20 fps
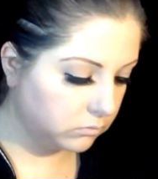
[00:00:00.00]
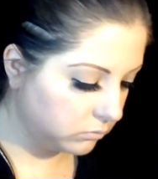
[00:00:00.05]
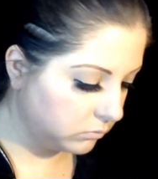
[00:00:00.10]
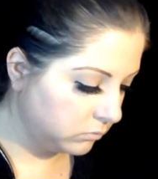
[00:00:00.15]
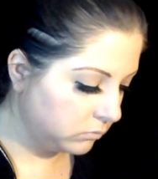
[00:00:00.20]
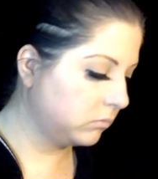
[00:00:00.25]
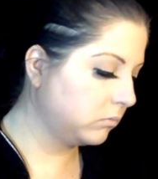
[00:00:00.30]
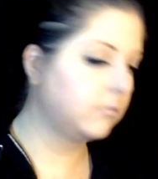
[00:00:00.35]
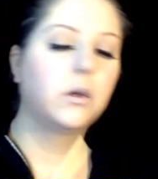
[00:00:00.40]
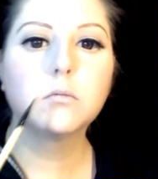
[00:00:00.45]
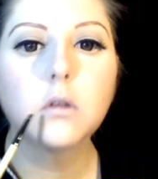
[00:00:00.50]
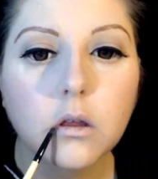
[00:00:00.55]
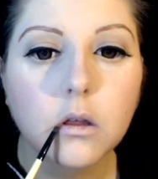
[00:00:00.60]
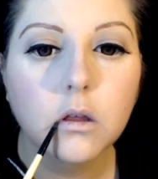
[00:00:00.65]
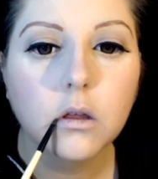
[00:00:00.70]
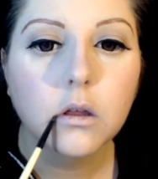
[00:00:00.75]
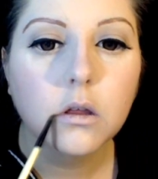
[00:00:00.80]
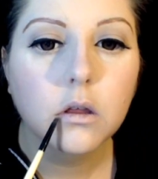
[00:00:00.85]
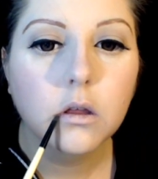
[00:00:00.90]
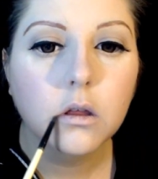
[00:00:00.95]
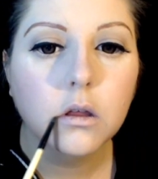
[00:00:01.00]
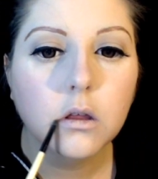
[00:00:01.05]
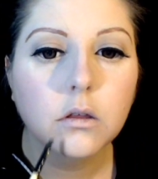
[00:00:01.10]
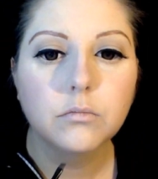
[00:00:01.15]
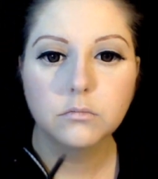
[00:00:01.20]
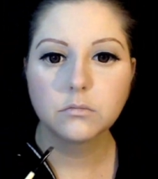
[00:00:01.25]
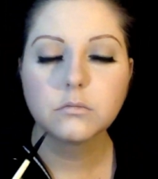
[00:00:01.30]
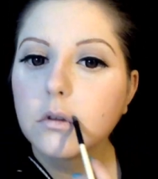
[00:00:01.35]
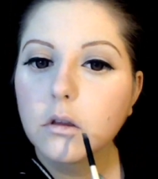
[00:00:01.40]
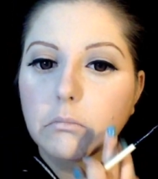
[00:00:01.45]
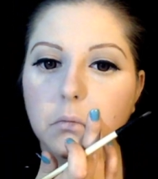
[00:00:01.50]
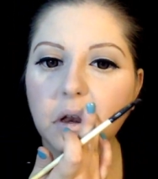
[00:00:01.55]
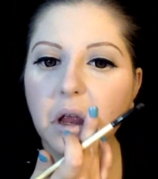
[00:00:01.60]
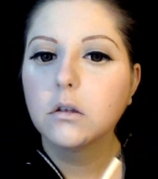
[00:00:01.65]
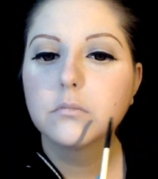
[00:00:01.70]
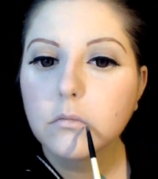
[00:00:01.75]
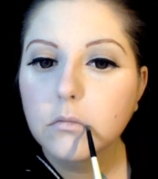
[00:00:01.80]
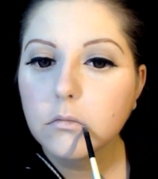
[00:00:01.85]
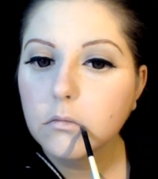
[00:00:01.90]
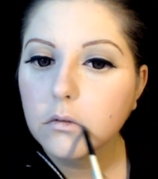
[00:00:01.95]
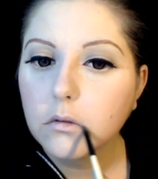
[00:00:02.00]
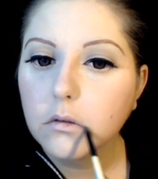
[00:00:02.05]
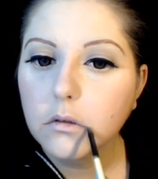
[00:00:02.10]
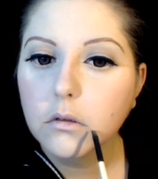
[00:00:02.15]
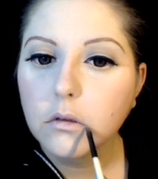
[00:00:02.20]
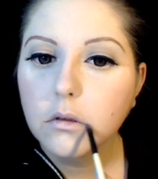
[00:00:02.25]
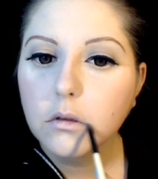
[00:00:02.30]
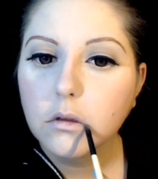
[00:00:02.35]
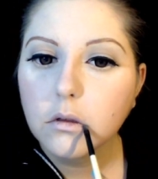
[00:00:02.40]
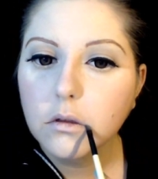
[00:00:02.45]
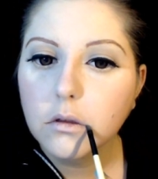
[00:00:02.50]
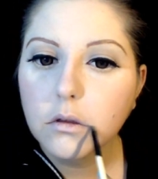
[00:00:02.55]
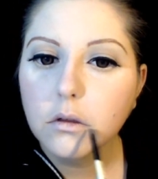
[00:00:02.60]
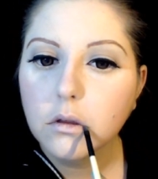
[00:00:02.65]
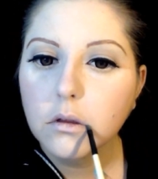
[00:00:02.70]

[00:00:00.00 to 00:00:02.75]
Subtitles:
So I'm not really going to talk about what I was doing here.